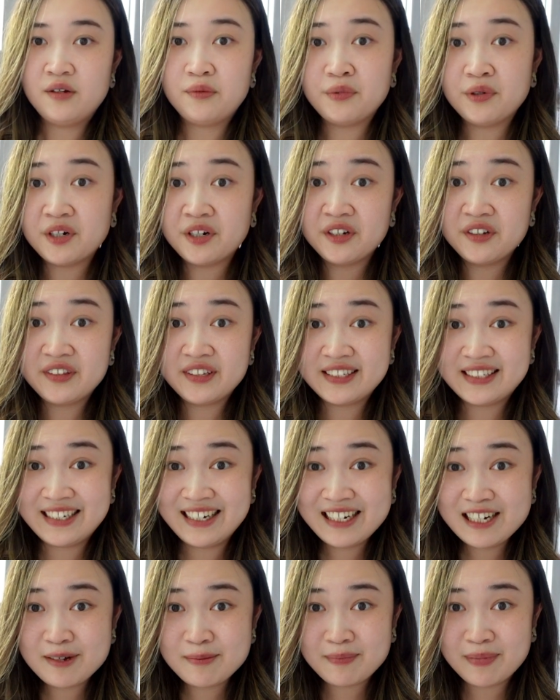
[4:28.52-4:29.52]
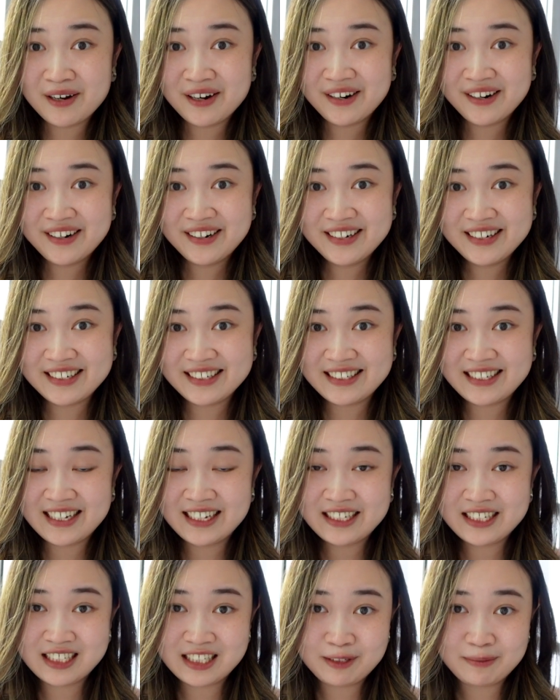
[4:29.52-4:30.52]
Well, the second part is
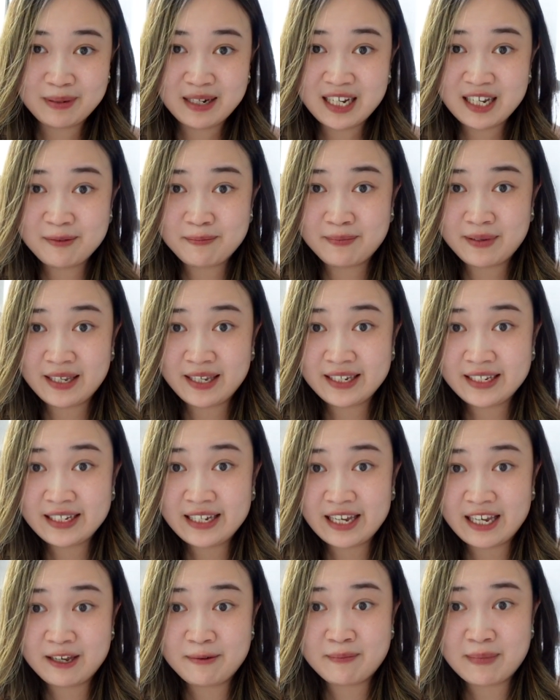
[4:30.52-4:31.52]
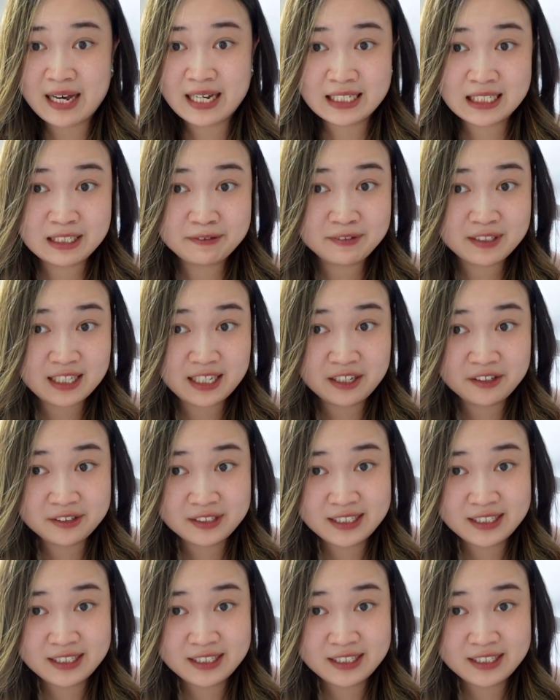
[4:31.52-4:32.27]
that despite being a massive scale